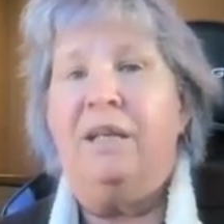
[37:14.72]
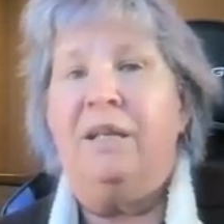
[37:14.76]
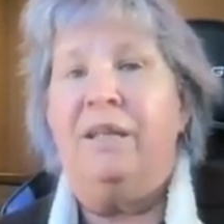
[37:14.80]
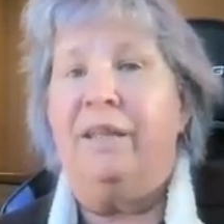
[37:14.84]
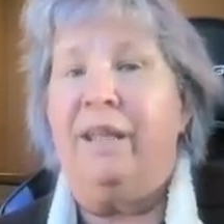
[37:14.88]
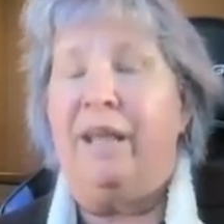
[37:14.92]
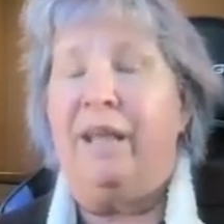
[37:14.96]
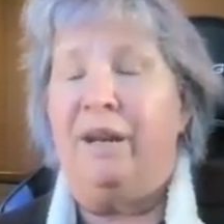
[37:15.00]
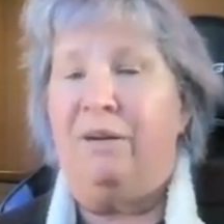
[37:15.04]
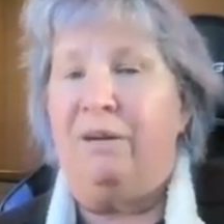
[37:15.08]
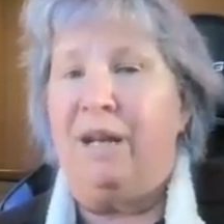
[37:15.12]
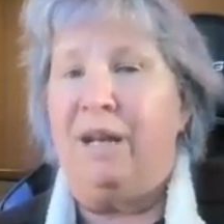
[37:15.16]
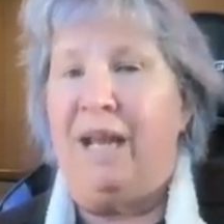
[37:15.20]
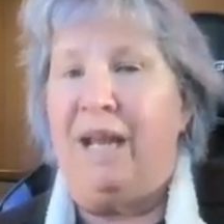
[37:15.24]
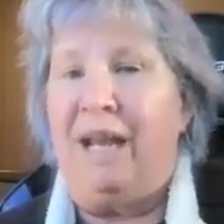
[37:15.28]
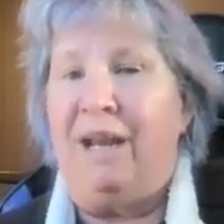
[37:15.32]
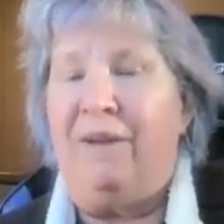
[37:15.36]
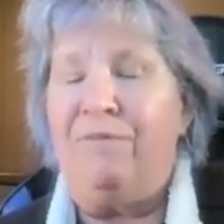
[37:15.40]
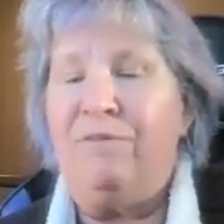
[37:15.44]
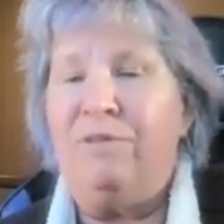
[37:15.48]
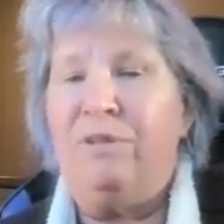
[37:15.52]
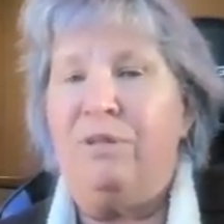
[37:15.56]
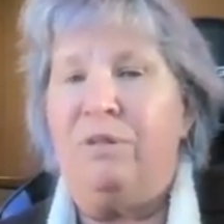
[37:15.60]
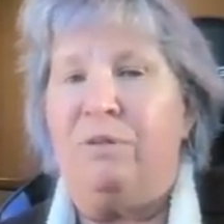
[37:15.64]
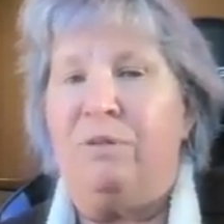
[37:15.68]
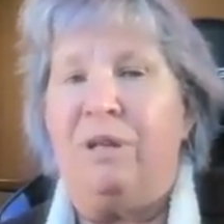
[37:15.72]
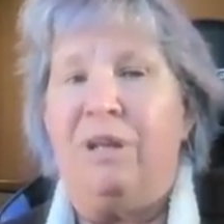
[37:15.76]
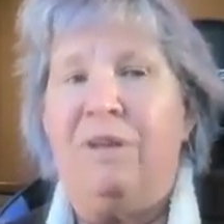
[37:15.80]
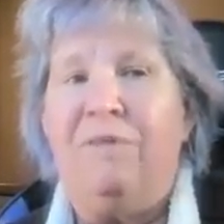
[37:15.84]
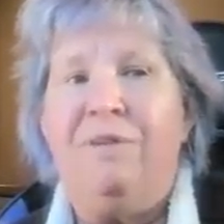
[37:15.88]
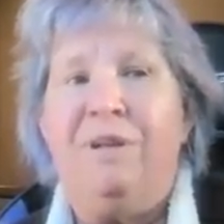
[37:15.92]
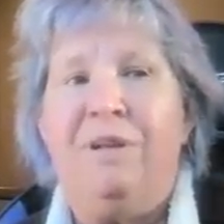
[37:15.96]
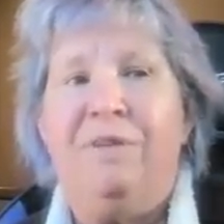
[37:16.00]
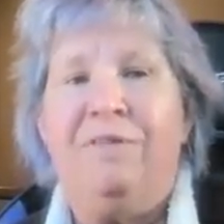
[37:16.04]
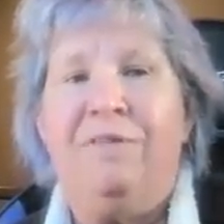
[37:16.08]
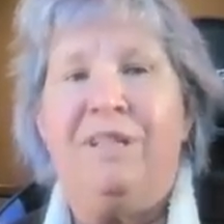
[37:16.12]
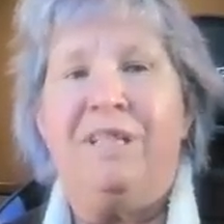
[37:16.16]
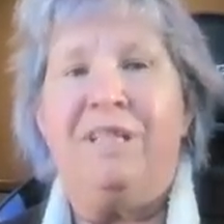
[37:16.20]
They don't have to,
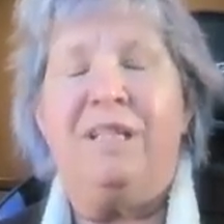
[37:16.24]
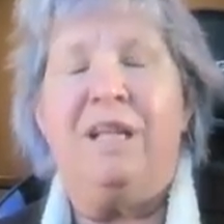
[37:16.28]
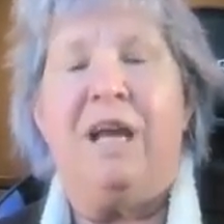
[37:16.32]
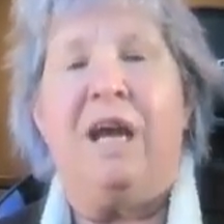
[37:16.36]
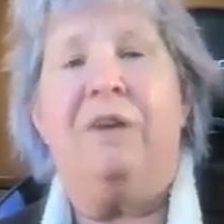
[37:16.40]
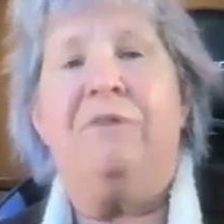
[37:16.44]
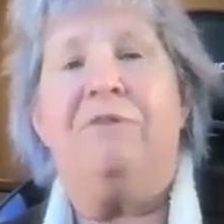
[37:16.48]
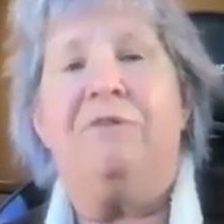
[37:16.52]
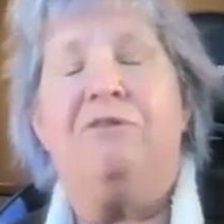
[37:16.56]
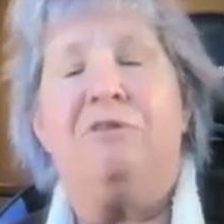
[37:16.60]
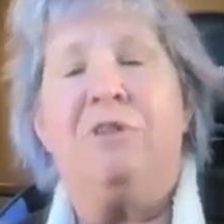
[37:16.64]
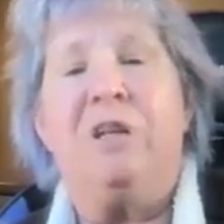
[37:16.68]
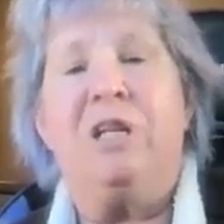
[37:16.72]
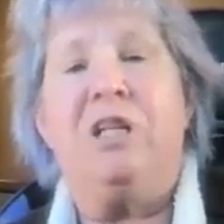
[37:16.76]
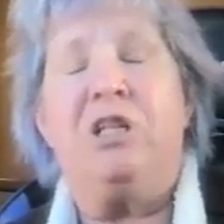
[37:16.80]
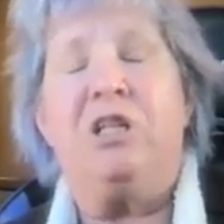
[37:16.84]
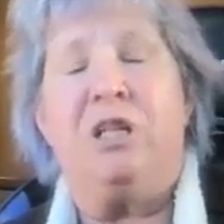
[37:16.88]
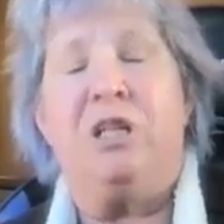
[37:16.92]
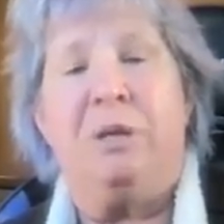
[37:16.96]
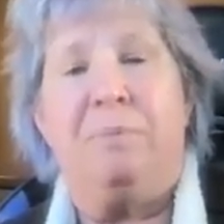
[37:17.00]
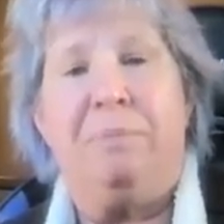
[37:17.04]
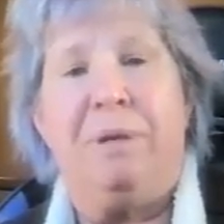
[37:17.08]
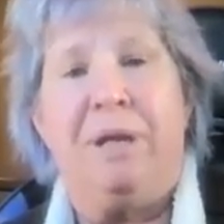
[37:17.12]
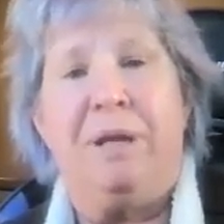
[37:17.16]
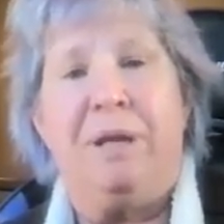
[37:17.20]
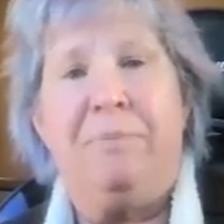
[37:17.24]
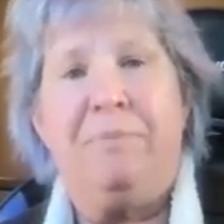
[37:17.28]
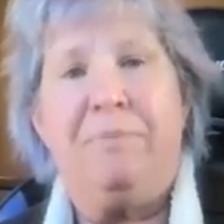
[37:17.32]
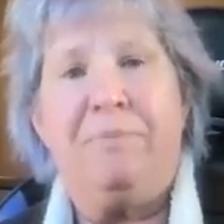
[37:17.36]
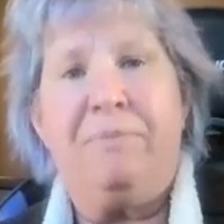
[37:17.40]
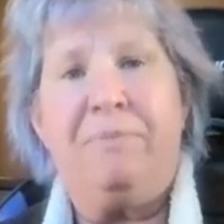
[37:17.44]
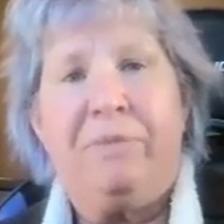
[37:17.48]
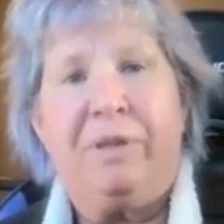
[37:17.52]
even if it's not free shipping.